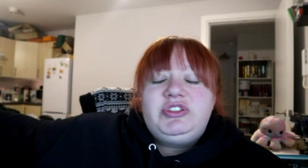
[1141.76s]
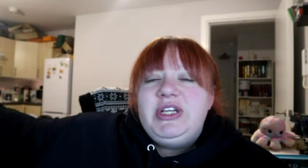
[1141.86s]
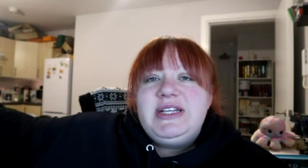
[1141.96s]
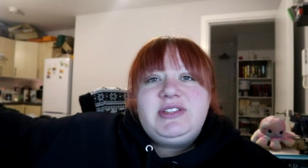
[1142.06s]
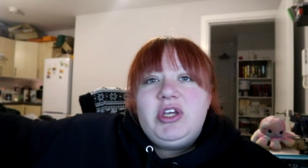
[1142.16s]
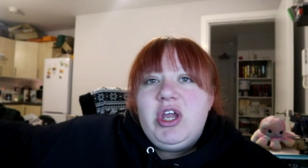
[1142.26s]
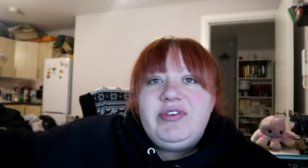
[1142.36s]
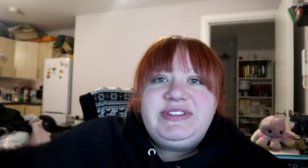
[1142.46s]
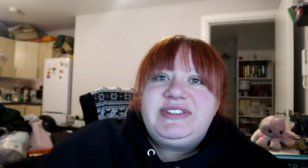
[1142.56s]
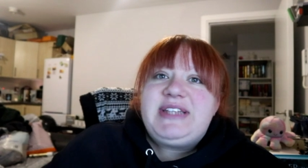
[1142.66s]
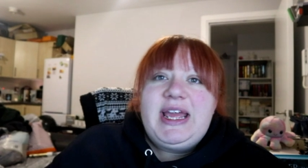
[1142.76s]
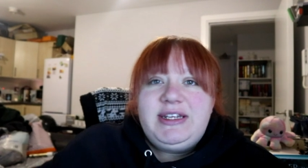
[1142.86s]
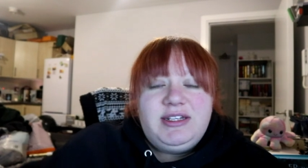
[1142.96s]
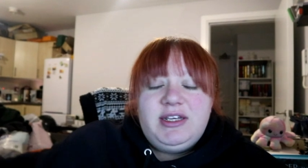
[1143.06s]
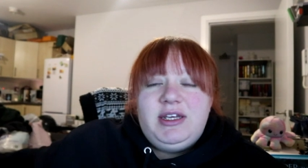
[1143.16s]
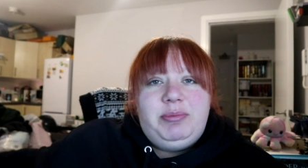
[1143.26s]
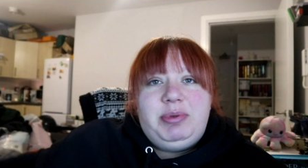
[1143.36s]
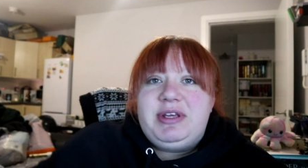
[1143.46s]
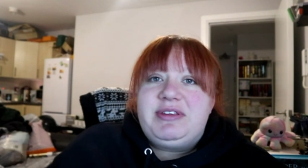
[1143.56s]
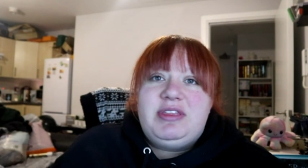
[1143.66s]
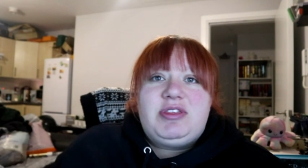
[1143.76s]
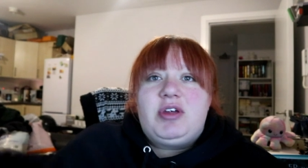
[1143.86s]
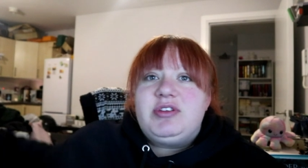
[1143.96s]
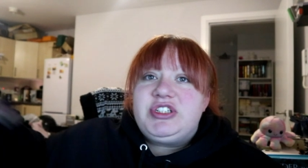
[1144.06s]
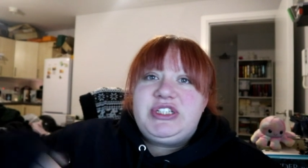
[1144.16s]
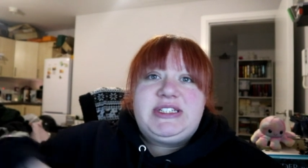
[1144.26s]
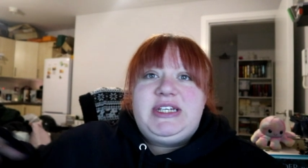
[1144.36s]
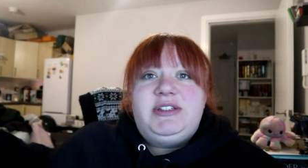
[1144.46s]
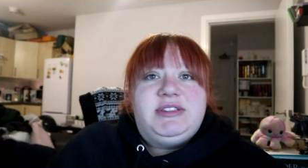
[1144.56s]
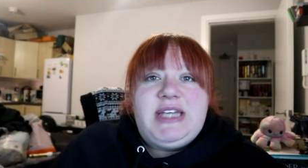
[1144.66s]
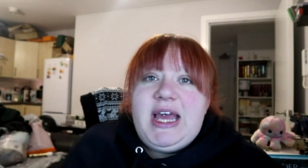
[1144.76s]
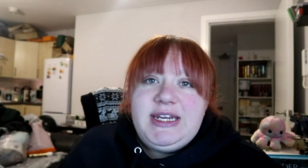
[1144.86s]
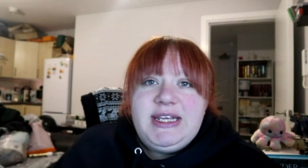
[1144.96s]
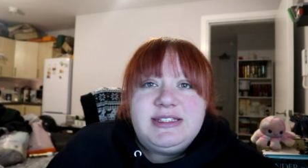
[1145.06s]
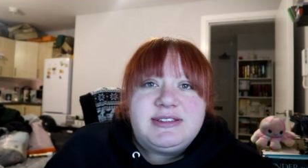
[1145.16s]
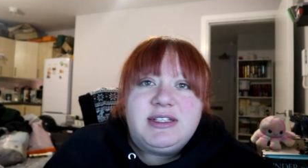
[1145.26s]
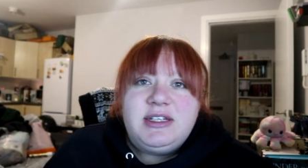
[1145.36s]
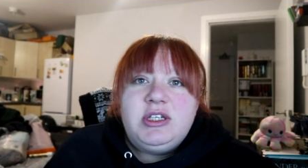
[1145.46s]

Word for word: chase her instead because they thought that she'd killed Katniss.